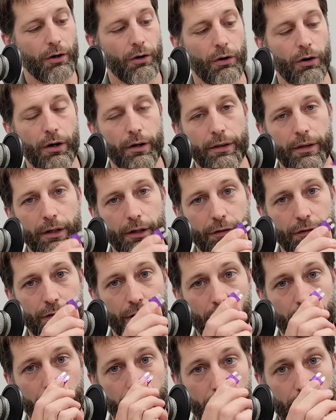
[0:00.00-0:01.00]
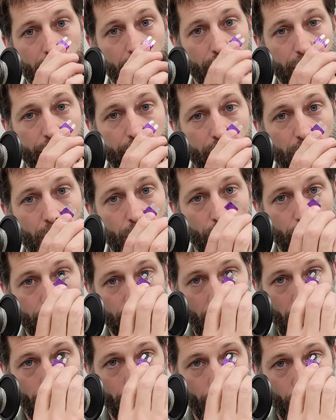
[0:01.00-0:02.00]
on this, this fuse
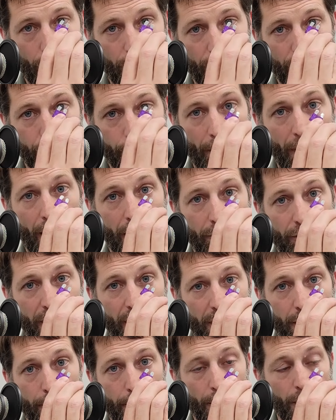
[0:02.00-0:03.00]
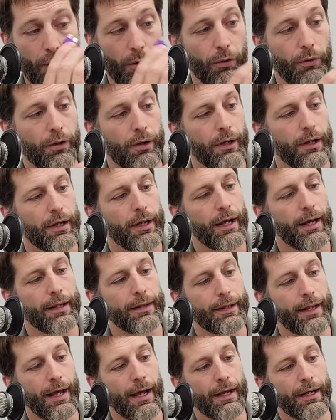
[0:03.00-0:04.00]
a burn spot right in the middle.
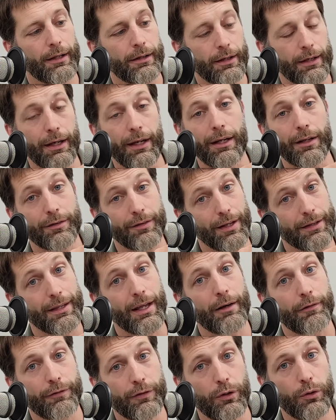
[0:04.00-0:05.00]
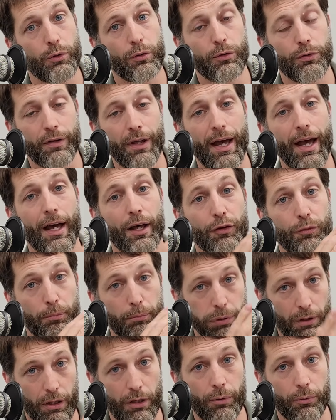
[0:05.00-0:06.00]
And that indicates that that fuse has
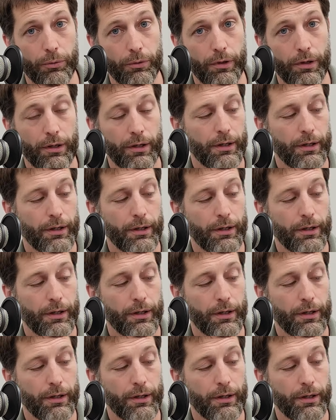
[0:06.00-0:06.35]
blown.